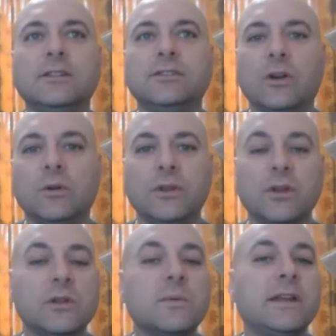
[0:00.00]
So the
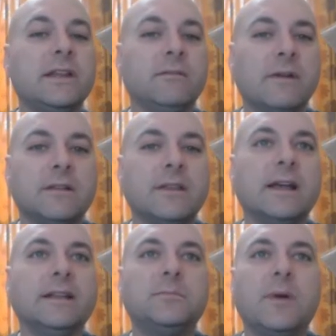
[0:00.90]
only way to get around
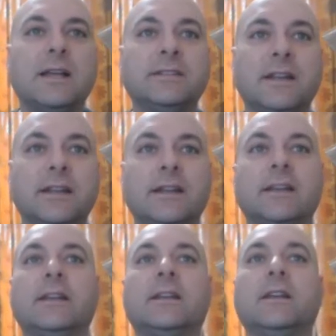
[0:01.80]
that is by sending
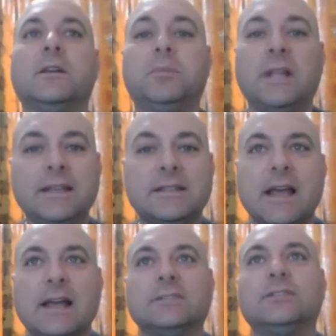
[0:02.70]
it plain
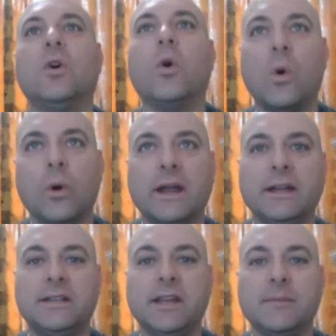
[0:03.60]
text or
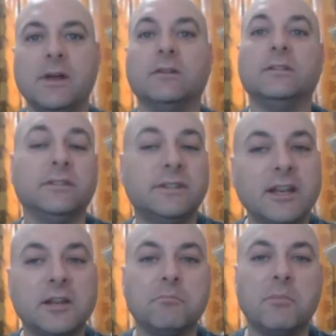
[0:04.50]
HTML. You're
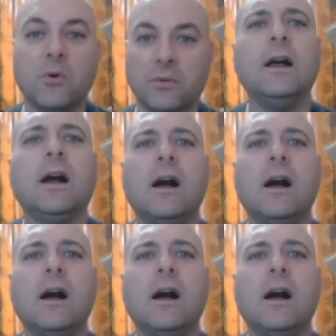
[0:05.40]
sending both.